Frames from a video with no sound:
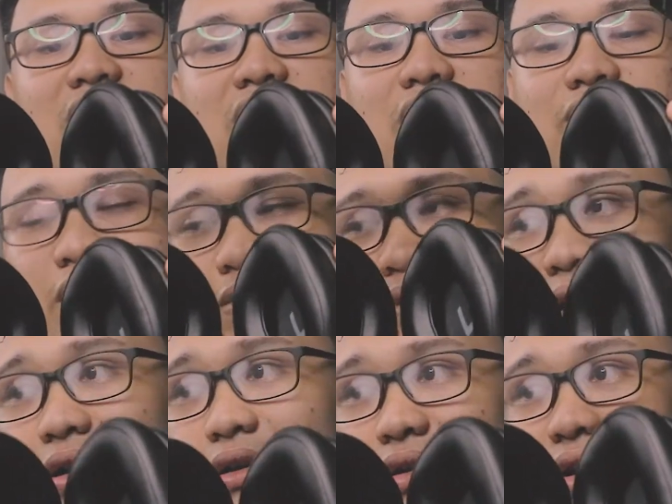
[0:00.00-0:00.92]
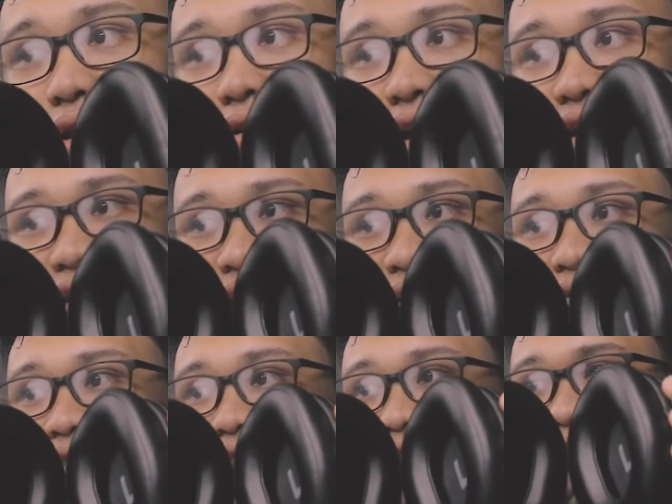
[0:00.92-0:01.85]
of the OneOdio
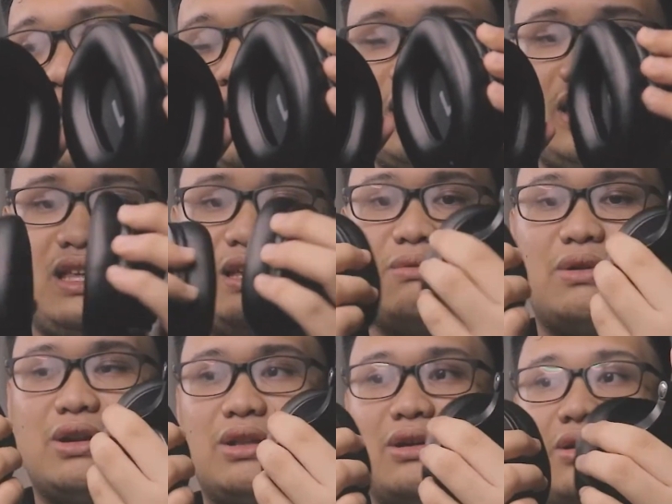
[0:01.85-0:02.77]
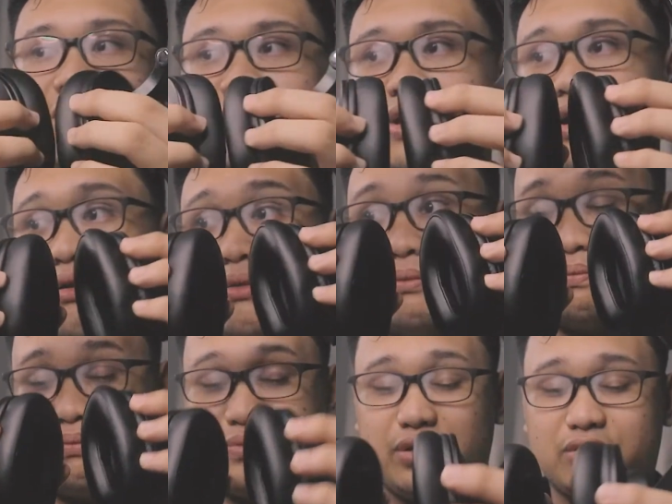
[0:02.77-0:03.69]
A70 and the OneOdio
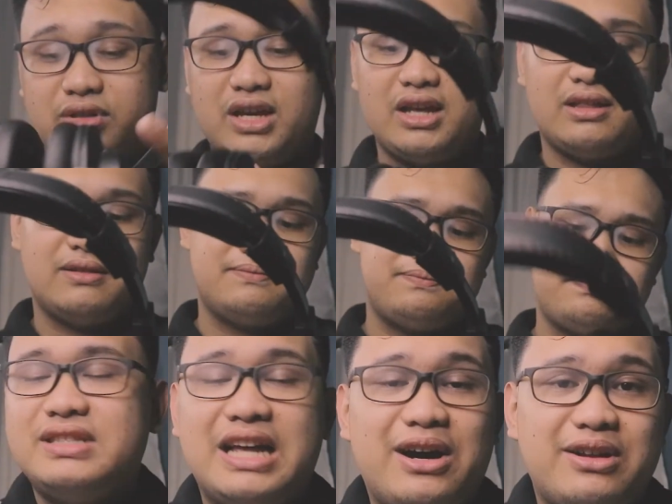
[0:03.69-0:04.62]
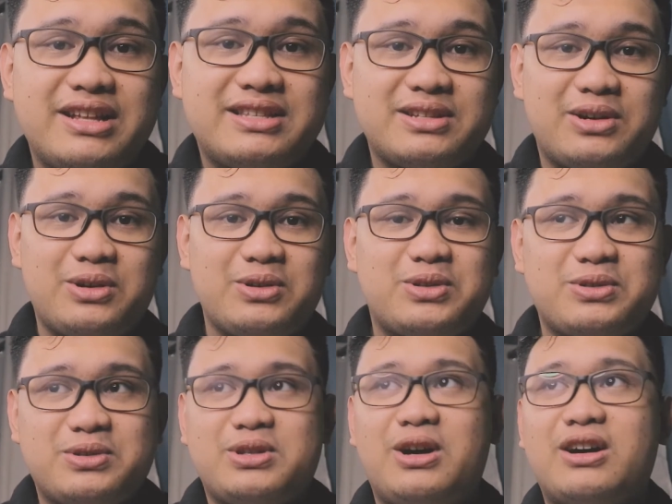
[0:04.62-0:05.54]
Pro 10. Now let's
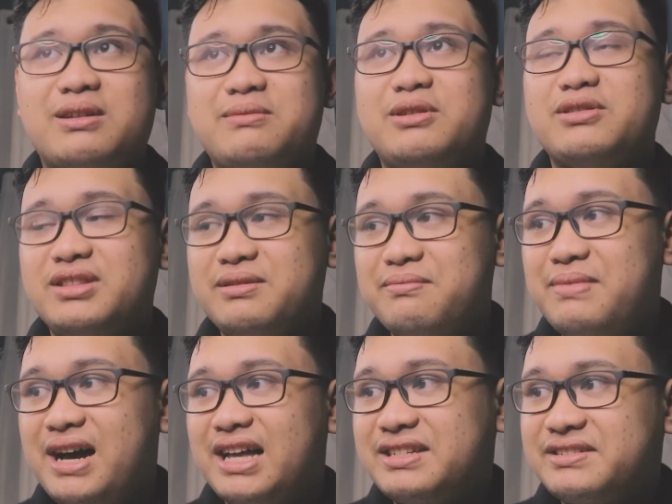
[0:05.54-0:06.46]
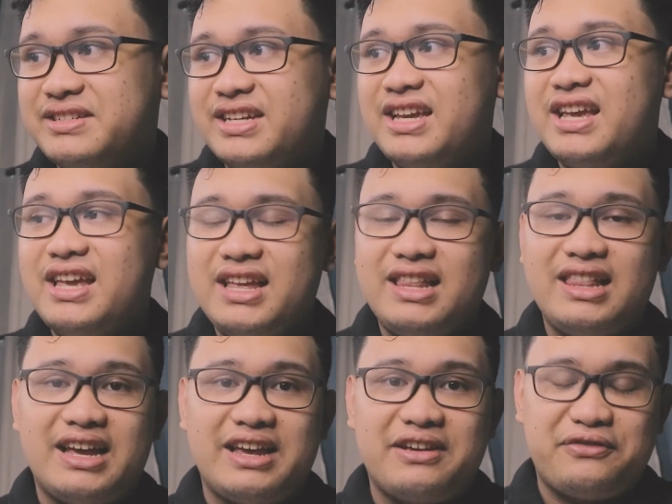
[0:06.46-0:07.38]
also talk about the battery
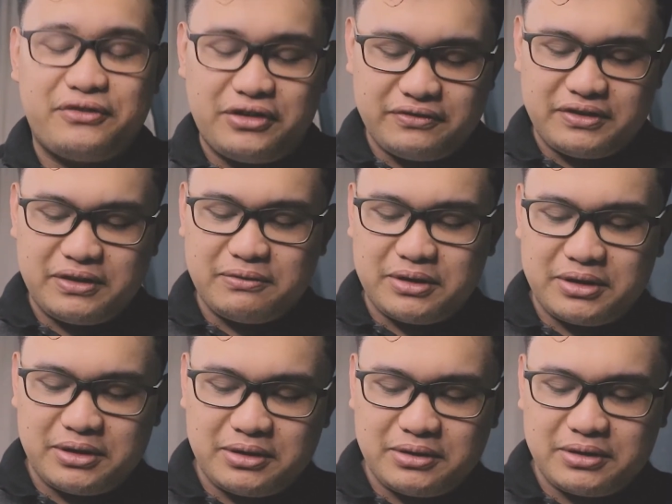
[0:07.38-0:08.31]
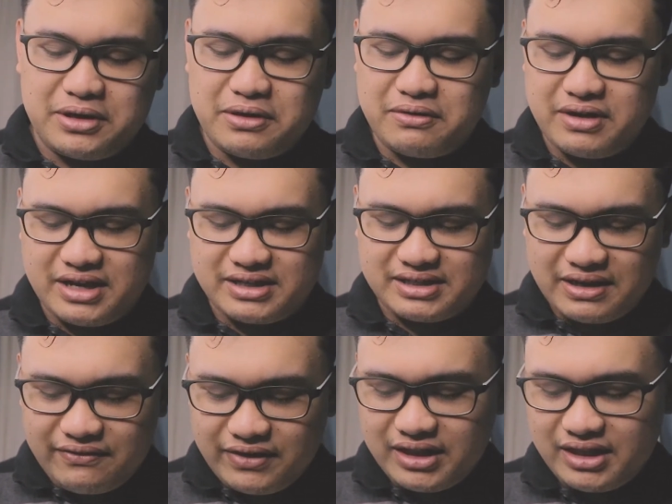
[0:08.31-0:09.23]
life of the OneOdio
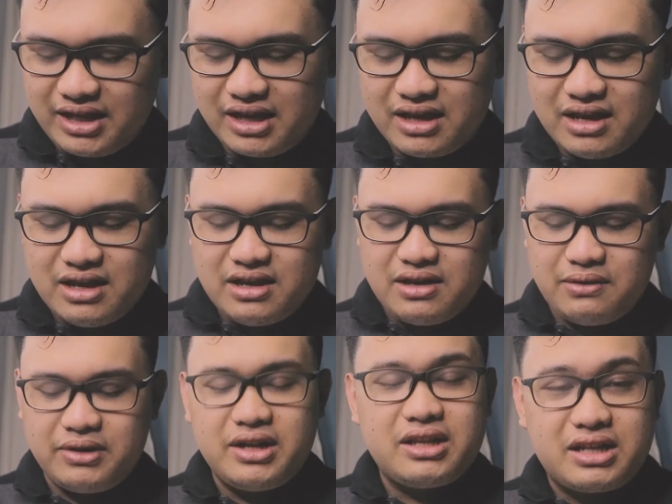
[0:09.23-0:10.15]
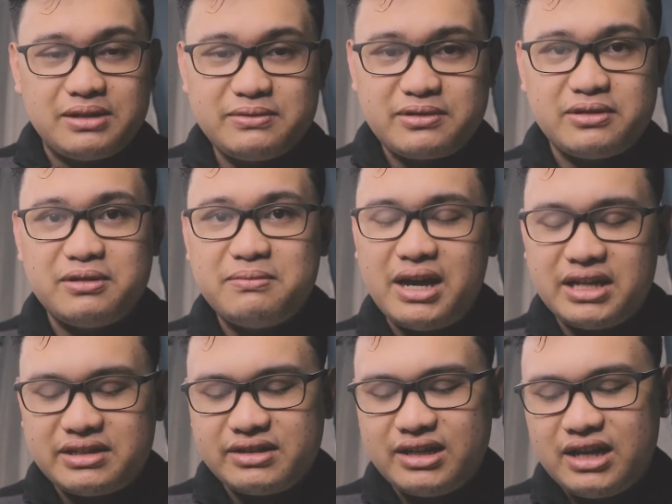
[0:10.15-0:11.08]
A70. When it comes to the
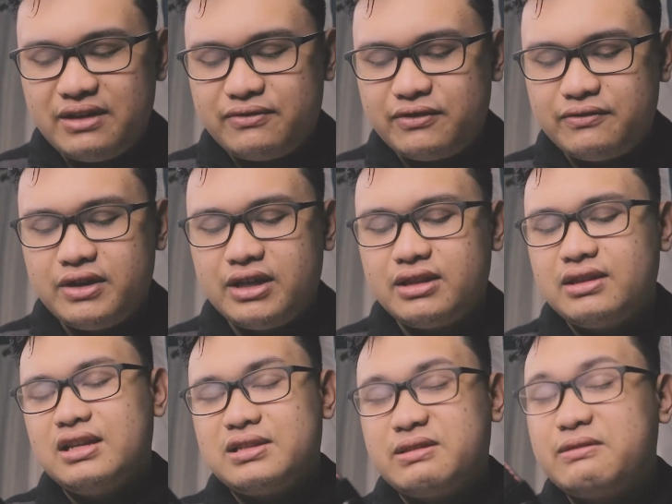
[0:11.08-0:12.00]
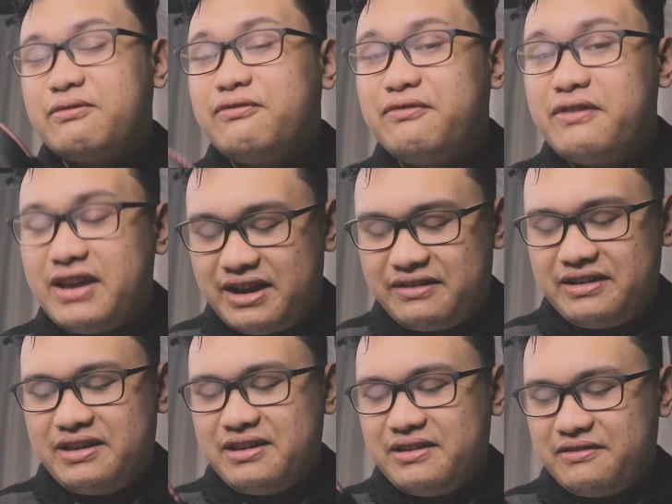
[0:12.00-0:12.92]
battery life of it, it's
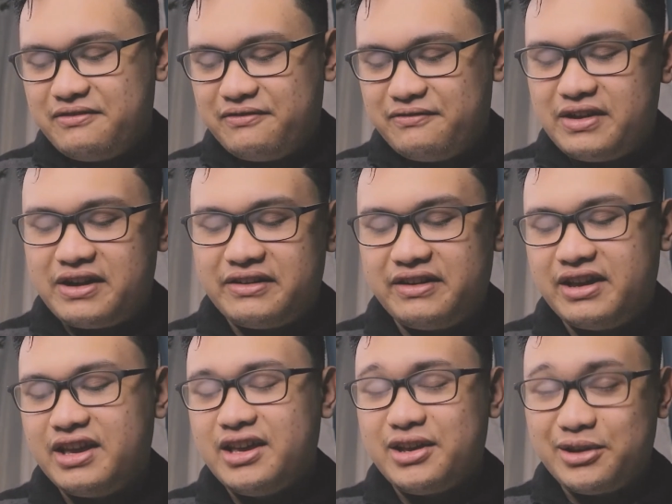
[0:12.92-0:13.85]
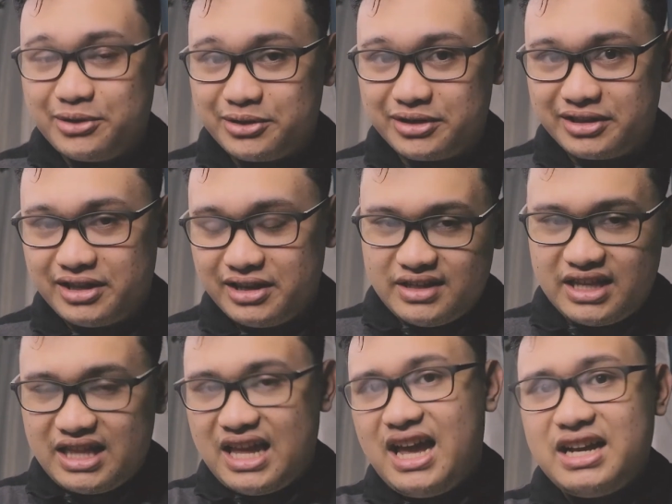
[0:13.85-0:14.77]
very good.
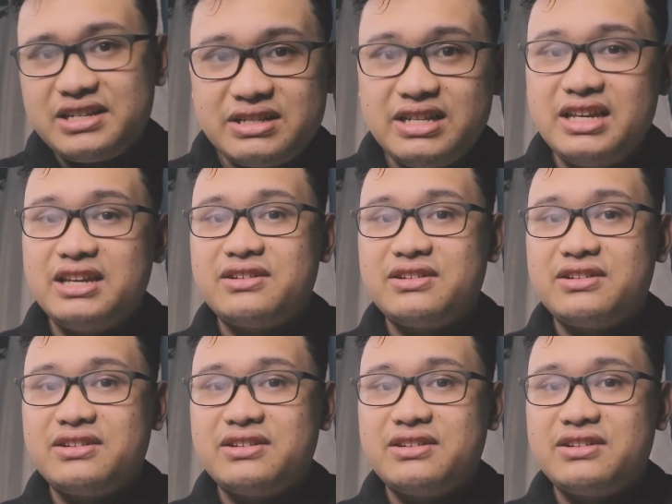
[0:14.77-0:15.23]
It actually